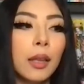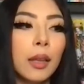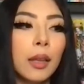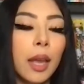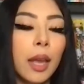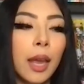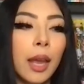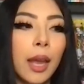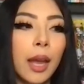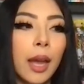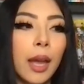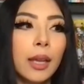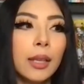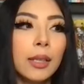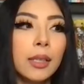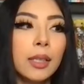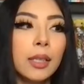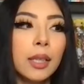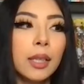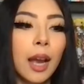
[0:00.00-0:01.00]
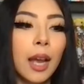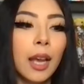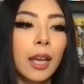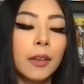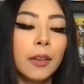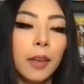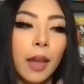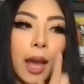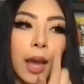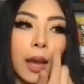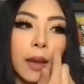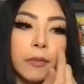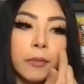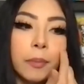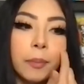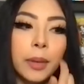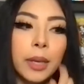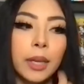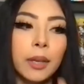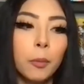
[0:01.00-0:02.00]
And I
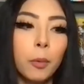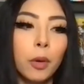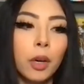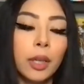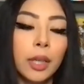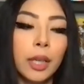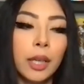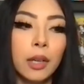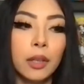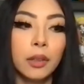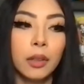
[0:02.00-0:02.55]
have been working